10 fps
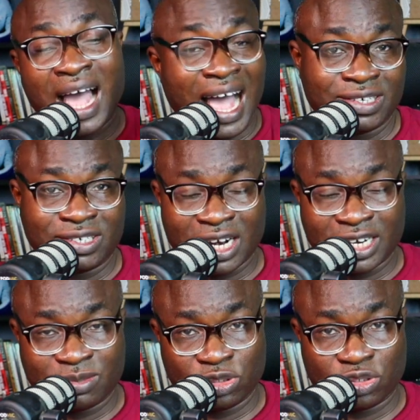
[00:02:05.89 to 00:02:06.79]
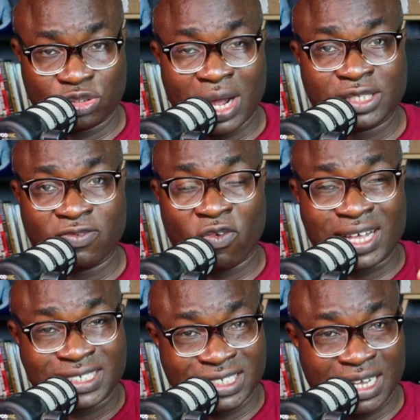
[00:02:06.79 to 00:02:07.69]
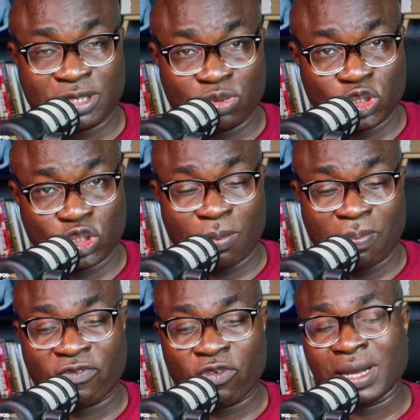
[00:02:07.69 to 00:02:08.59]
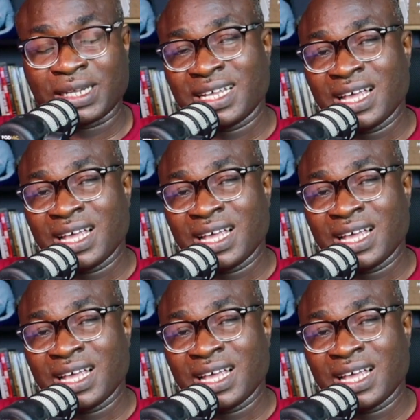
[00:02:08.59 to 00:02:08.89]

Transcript: and the attributes required for acceptable job performance.